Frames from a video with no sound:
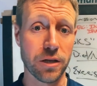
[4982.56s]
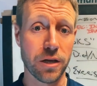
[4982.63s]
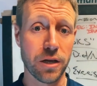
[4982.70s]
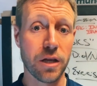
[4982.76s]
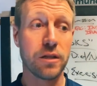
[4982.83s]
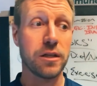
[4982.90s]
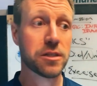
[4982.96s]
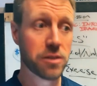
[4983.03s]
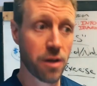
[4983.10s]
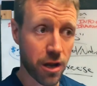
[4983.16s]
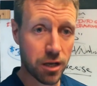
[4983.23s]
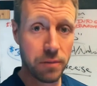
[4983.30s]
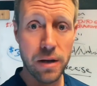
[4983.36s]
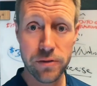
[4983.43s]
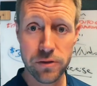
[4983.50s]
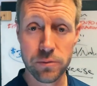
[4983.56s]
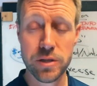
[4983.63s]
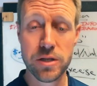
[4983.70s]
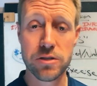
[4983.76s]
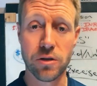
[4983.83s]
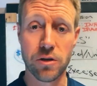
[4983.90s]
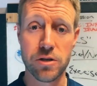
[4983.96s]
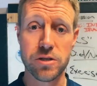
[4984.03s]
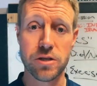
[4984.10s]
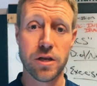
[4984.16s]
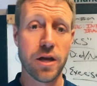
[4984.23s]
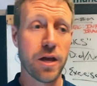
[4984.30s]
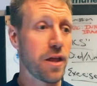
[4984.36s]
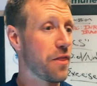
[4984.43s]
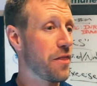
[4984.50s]
Let's talk about the research.
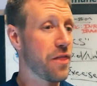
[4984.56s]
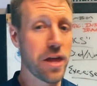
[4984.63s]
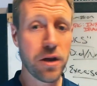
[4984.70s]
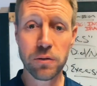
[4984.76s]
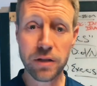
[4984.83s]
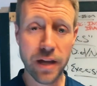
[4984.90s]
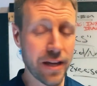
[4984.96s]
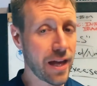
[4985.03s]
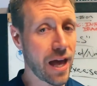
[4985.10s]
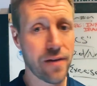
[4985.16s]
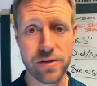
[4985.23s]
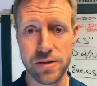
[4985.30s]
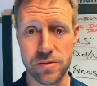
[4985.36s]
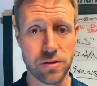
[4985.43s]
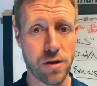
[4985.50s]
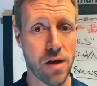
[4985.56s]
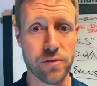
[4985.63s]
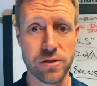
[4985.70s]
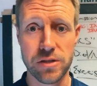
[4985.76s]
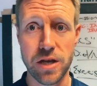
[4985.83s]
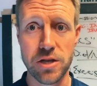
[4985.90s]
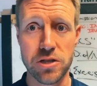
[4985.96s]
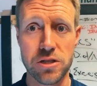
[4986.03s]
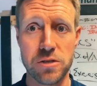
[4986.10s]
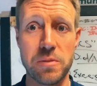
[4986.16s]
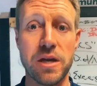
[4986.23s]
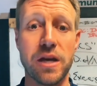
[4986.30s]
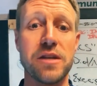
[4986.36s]
They don't like having those conversations because